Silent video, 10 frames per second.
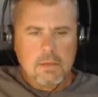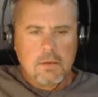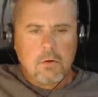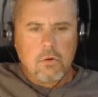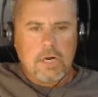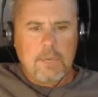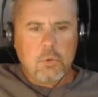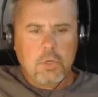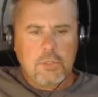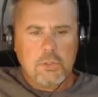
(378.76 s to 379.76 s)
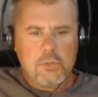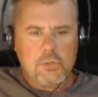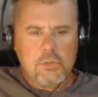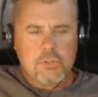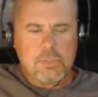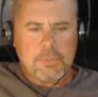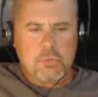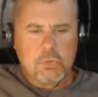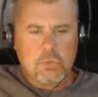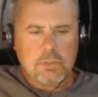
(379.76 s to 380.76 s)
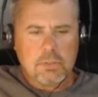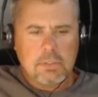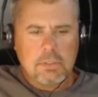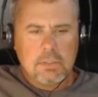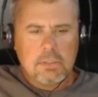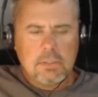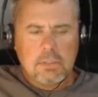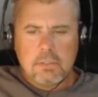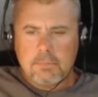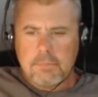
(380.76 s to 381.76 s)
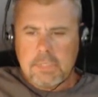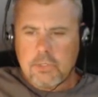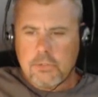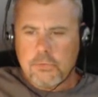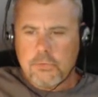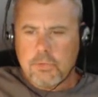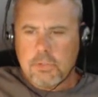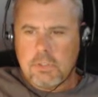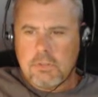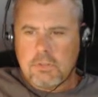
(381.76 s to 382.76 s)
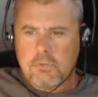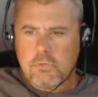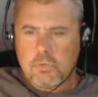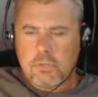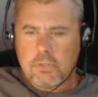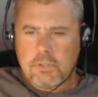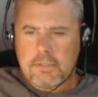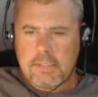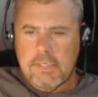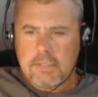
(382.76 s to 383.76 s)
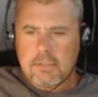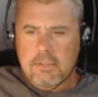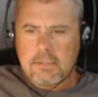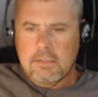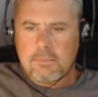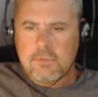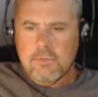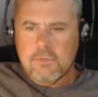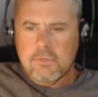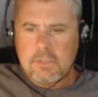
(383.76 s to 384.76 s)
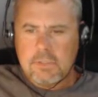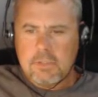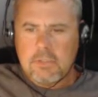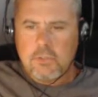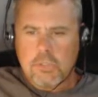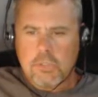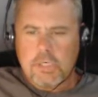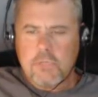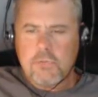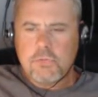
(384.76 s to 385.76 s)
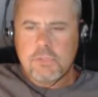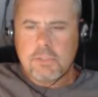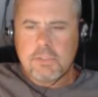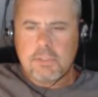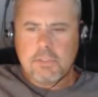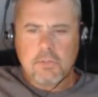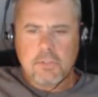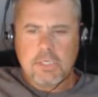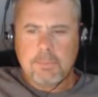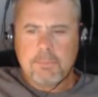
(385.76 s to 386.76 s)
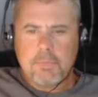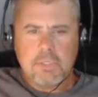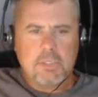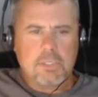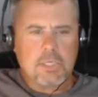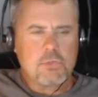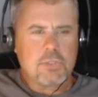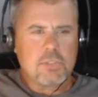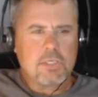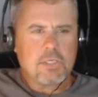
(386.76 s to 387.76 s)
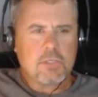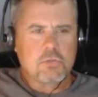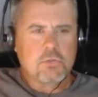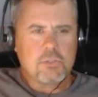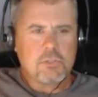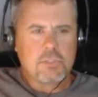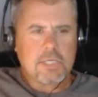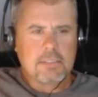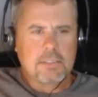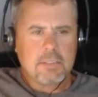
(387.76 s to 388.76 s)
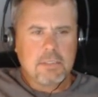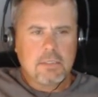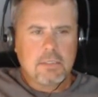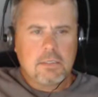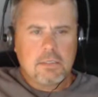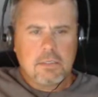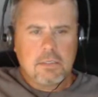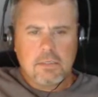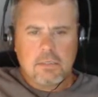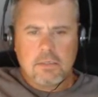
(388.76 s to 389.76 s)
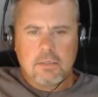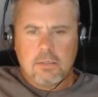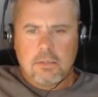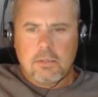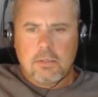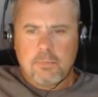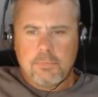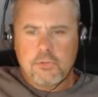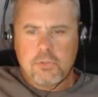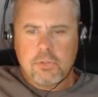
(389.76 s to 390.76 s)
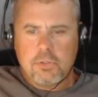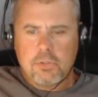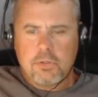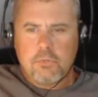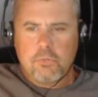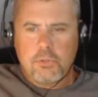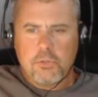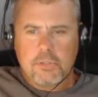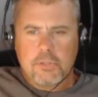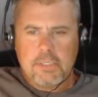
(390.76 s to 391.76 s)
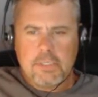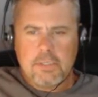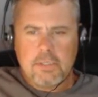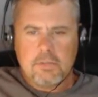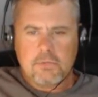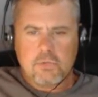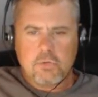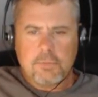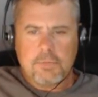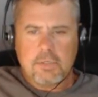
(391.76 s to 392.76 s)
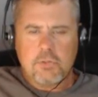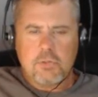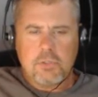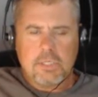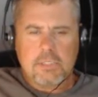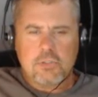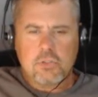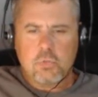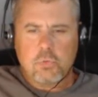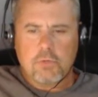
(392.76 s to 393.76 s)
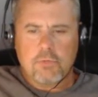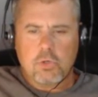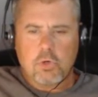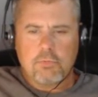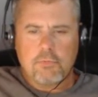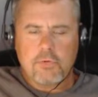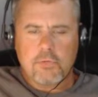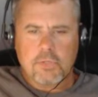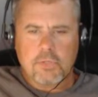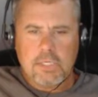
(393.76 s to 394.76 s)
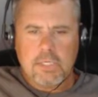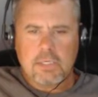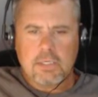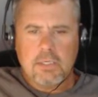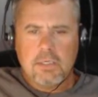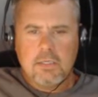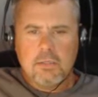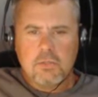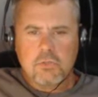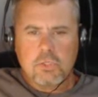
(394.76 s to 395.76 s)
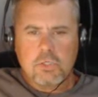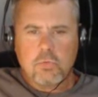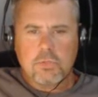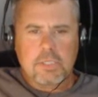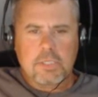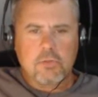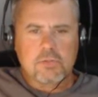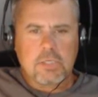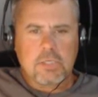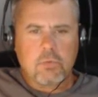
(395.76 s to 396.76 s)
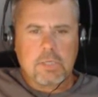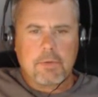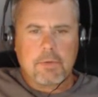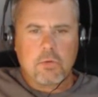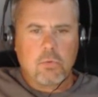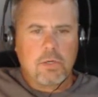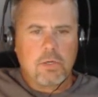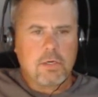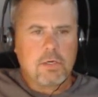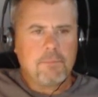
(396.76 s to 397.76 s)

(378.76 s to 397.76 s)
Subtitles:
I'm going to use a snipping tool. I'm not going to do a tutorial on that. You don't know use it, look it up, but it allows you to take a screenshot, a picture of what you're looking at here. So I'm going to like to do one of the overview of the lake so I know what the lake looks like when I'm on the water.